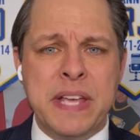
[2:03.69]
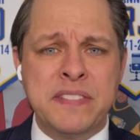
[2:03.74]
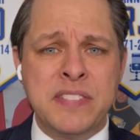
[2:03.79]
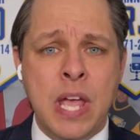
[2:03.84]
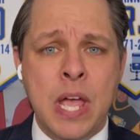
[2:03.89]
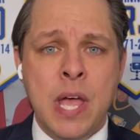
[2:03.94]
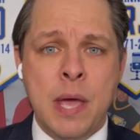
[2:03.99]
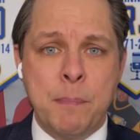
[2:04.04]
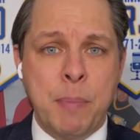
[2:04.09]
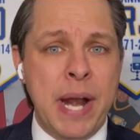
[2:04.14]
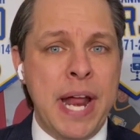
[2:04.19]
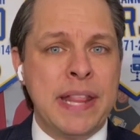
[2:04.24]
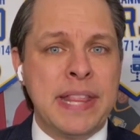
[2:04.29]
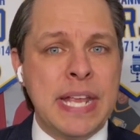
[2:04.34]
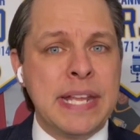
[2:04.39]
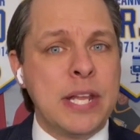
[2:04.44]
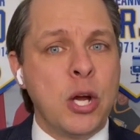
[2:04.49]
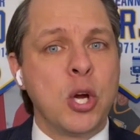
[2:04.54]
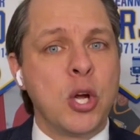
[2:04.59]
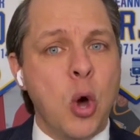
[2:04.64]
Leafs. But I
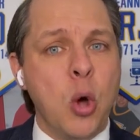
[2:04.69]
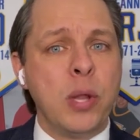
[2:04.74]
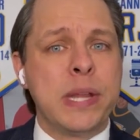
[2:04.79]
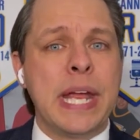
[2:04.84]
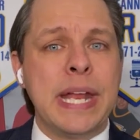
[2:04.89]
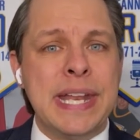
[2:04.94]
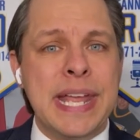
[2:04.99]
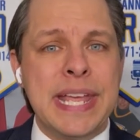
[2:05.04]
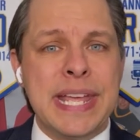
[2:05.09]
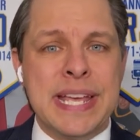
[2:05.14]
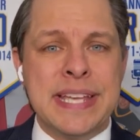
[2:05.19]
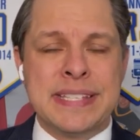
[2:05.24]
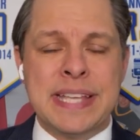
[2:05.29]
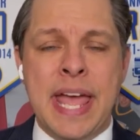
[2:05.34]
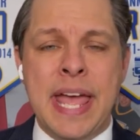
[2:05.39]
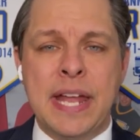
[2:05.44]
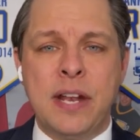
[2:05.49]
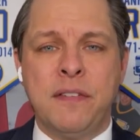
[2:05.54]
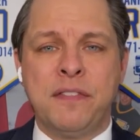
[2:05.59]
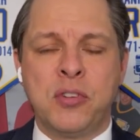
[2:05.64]
think their goaltending is
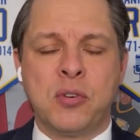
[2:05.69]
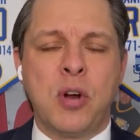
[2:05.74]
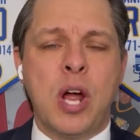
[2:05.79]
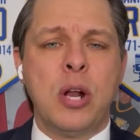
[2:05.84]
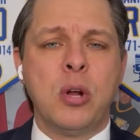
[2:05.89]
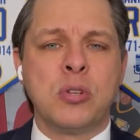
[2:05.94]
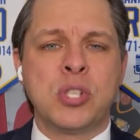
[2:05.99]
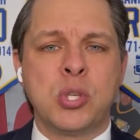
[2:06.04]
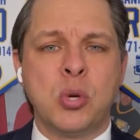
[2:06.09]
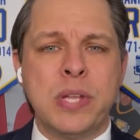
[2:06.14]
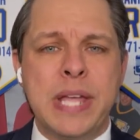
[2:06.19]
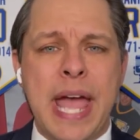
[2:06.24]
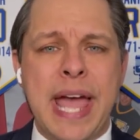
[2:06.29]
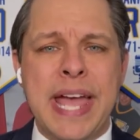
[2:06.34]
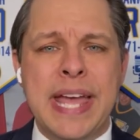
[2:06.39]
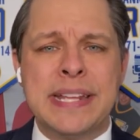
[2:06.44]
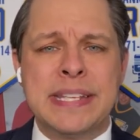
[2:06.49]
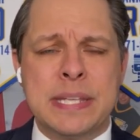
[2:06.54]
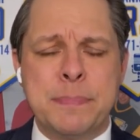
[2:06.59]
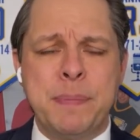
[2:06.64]
ahead of Toronto. So, yeah,
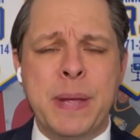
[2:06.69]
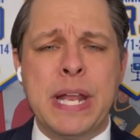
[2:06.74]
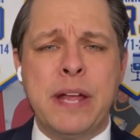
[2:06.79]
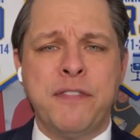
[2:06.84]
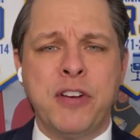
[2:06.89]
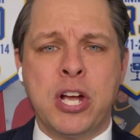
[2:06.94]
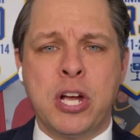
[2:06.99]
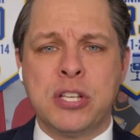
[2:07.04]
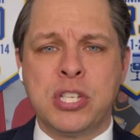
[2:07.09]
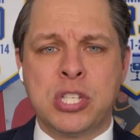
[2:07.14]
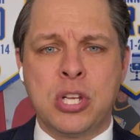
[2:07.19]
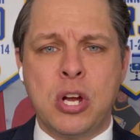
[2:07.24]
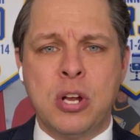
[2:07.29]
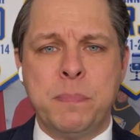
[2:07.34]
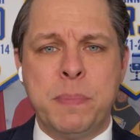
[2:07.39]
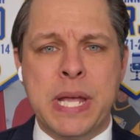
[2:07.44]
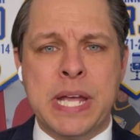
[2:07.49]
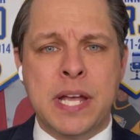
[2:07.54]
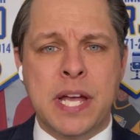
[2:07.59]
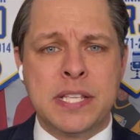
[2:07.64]
it's a bit of a
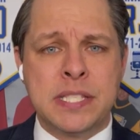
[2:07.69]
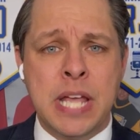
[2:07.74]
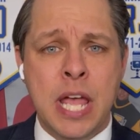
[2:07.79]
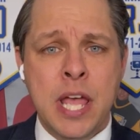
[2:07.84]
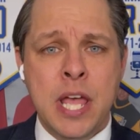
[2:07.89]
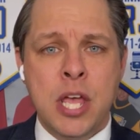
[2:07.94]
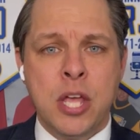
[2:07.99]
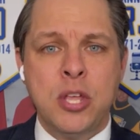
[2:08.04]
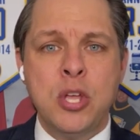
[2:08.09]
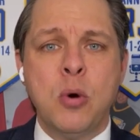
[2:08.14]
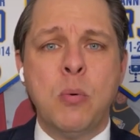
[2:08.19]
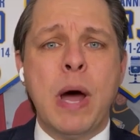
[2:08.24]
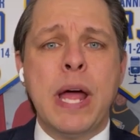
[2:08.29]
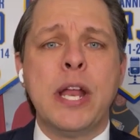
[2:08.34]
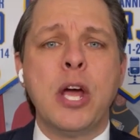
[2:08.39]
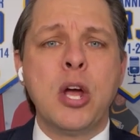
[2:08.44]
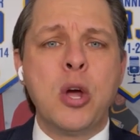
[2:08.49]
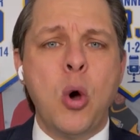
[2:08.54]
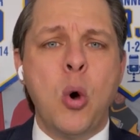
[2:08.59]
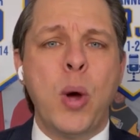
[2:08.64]
concern because you
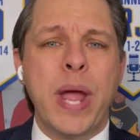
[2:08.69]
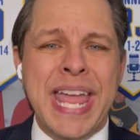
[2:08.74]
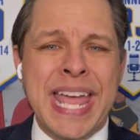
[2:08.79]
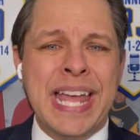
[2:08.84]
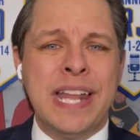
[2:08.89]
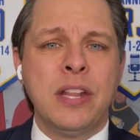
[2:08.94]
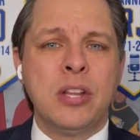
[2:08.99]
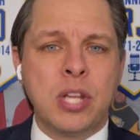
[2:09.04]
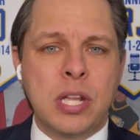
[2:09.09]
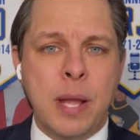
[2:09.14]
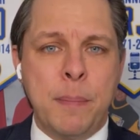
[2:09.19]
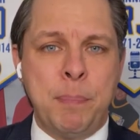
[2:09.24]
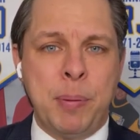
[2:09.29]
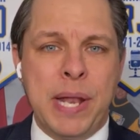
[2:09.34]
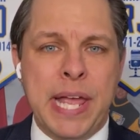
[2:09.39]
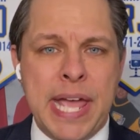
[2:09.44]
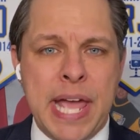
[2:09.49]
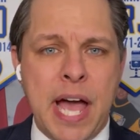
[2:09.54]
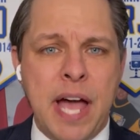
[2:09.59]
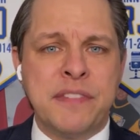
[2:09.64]
want to go into the
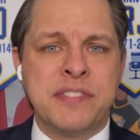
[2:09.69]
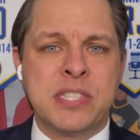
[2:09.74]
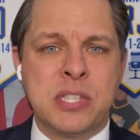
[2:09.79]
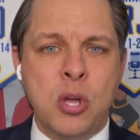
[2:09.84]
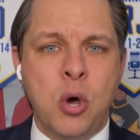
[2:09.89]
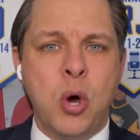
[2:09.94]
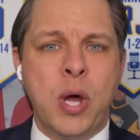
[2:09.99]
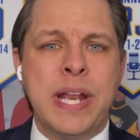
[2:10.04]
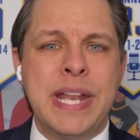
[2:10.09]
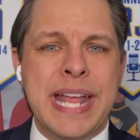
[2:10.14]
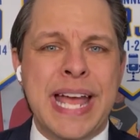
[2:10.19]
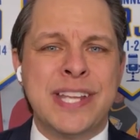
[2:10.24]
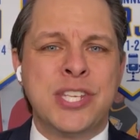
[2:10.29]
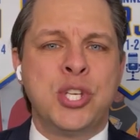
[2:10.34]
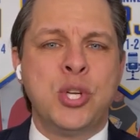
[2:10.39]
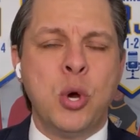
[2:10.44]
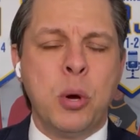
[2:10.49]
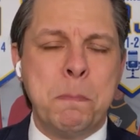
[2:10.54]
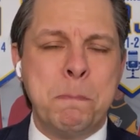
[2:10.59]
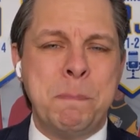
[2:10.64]
playoffs knowing
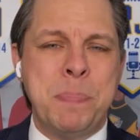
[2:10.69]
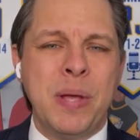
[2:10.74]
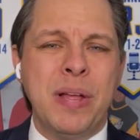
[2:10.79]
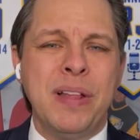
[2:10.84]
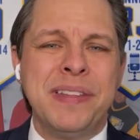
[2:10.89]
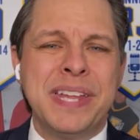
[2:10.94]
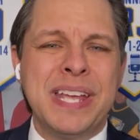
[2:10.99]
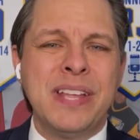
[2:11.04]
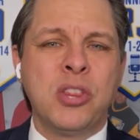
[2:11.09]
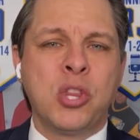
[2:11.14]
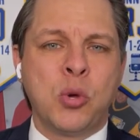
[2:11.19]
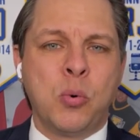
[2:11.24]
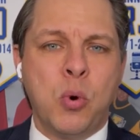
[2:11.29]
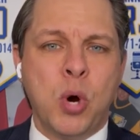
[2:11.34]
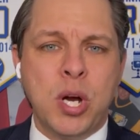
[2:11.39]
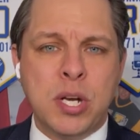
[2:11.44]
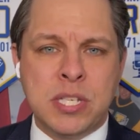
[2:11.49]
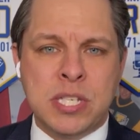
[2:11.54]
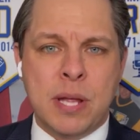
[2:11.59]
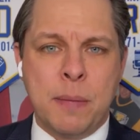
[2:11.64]
that you're building
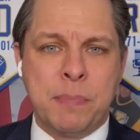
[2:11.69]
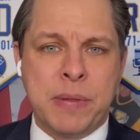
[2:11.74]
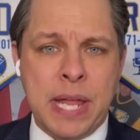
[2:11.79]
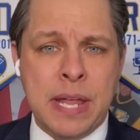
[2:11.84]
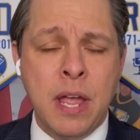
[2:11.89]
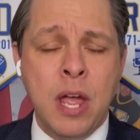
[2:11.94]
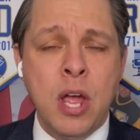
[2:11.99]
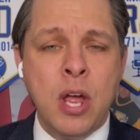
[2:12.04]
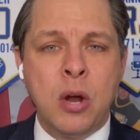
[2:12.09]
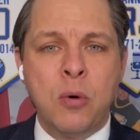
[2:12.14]
towards something.